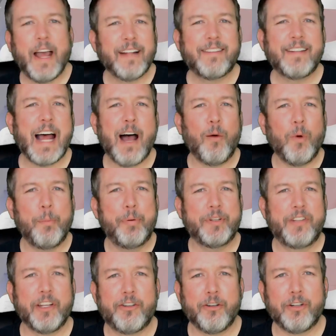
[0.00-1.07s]
That's not what
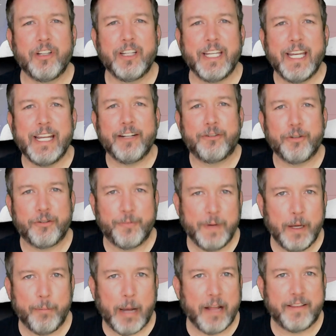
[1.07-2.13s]
particularly interests me
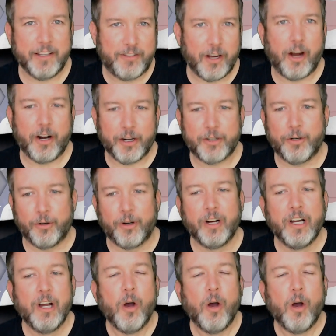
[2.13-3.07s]
about this article.